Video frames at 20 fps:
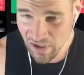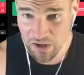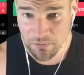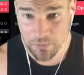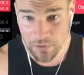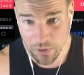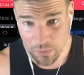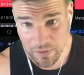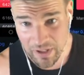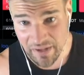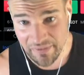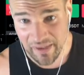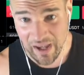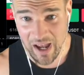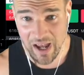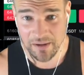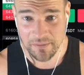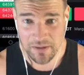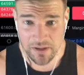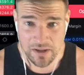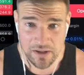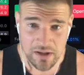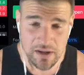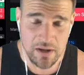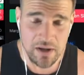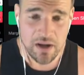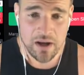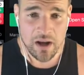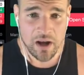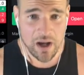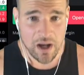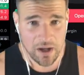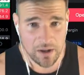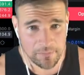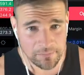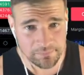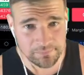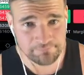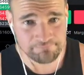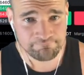If we don't get that,
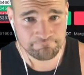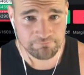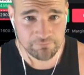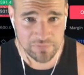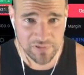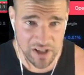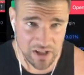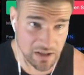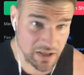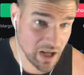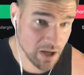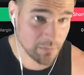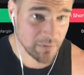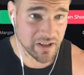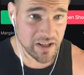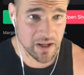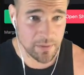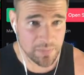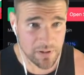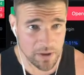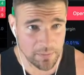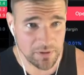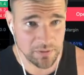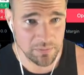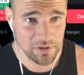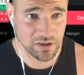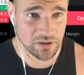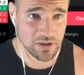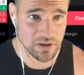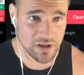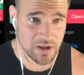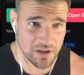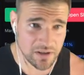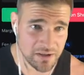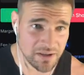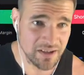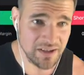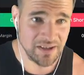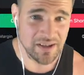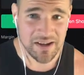then yeah, we keep pumping. But look,
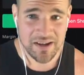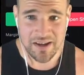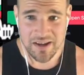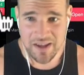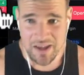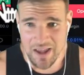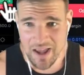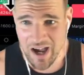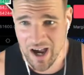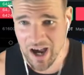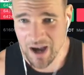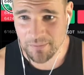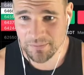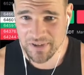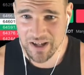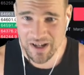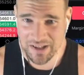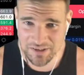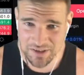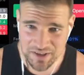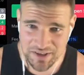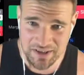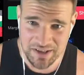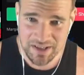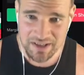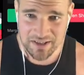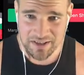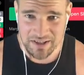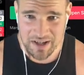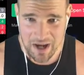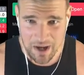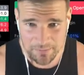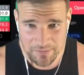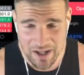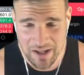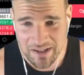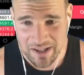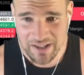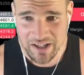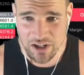I'm not
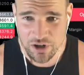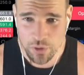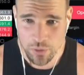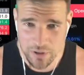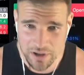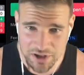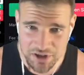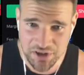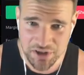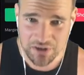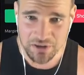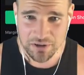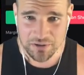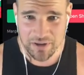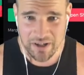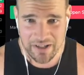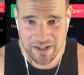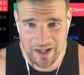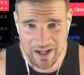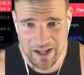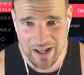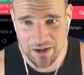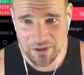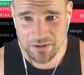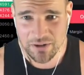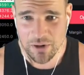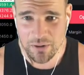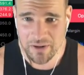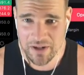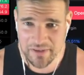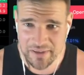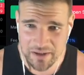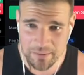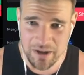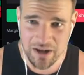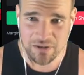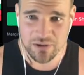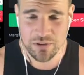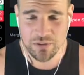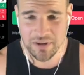like a coin shiller, right? I don't know anything
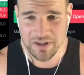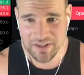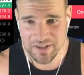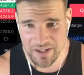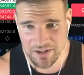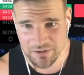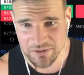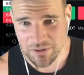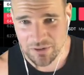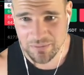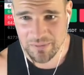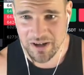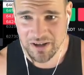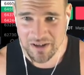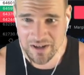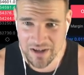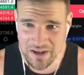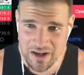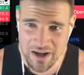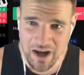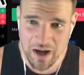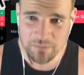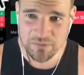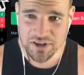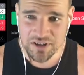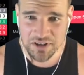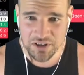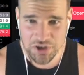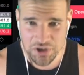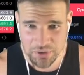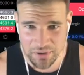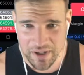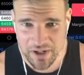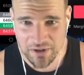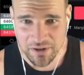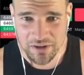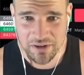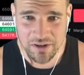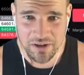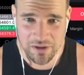about coins. I'm just a
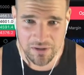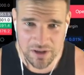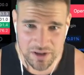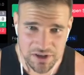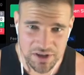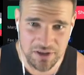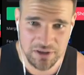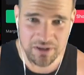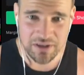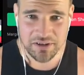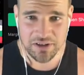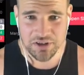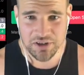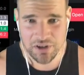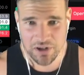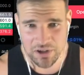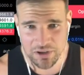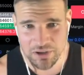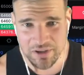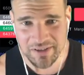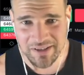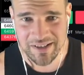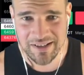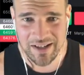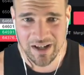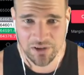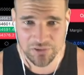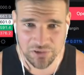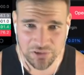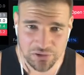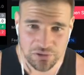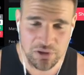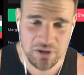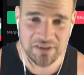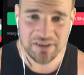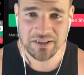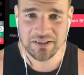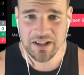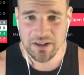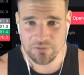trader, all right? Just look at the chart, look at the analysis, look
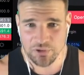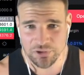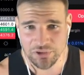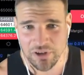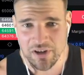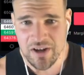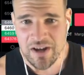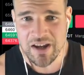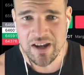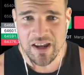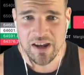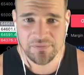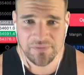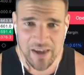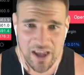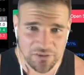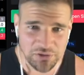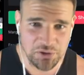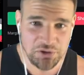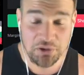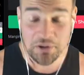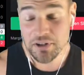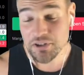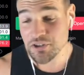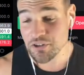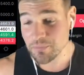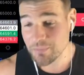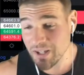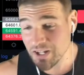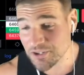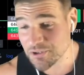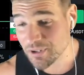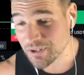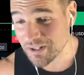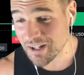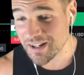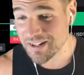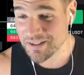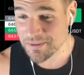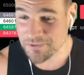at the levels. If that's what you're into, make sure
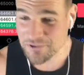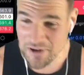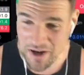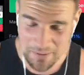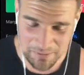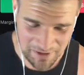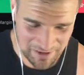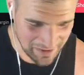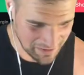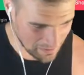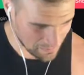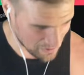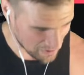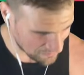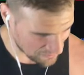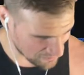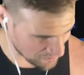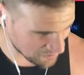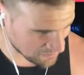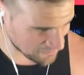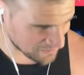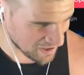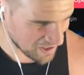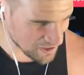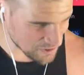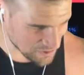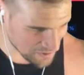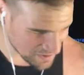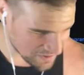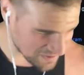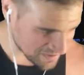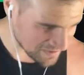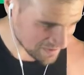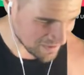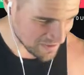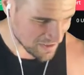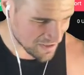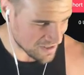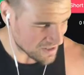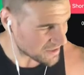to like, subscribe, and click the bell for notifications,
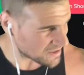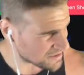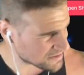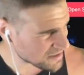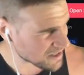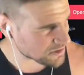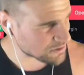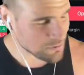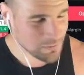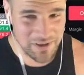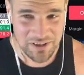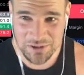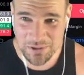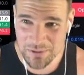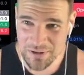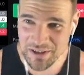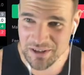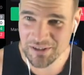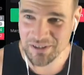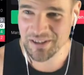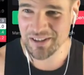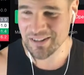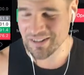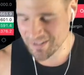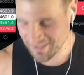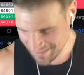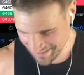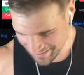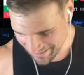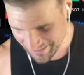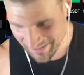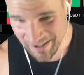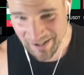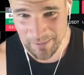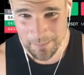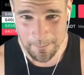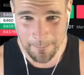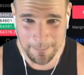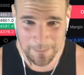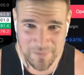because that's what we do here, all
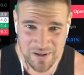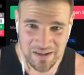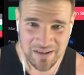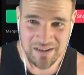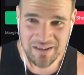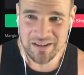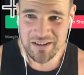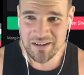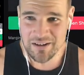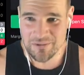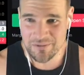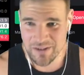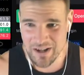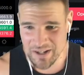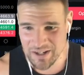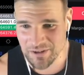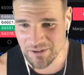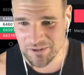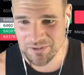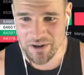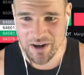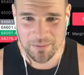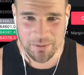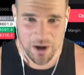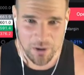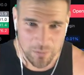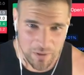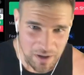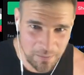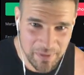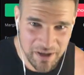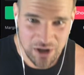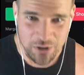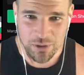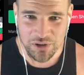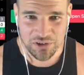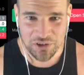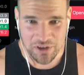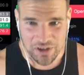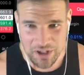right? We're not here to talk about where
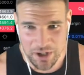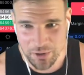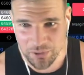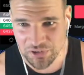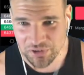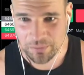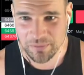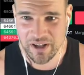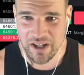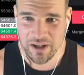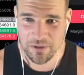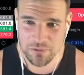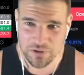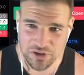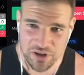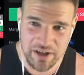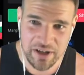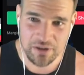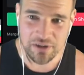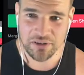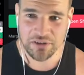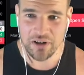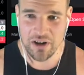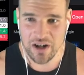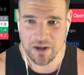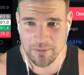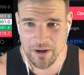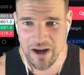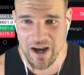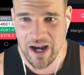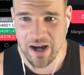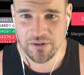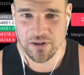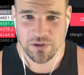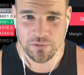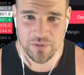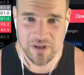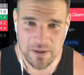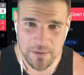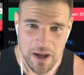Bitcoin's gonna go someday. We're here to talk about how
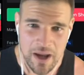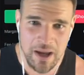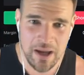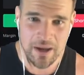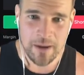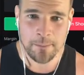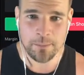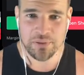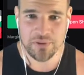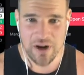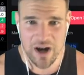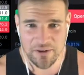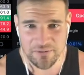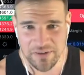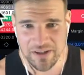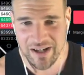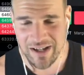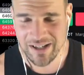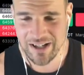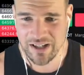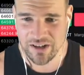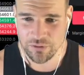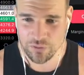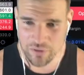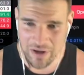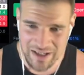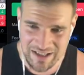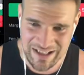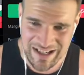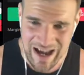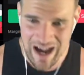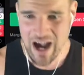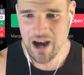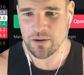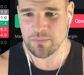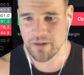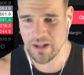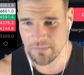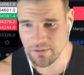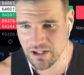can we profit on it right
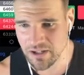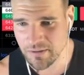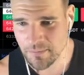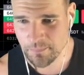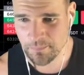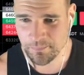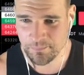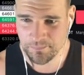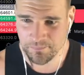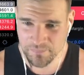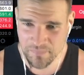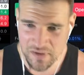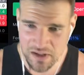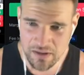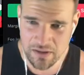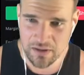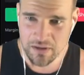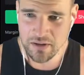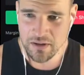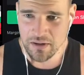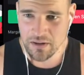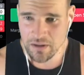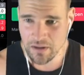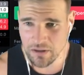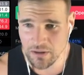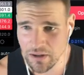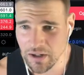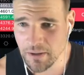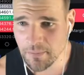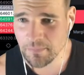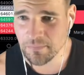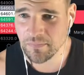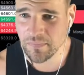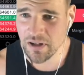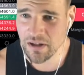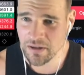now, baby, all right?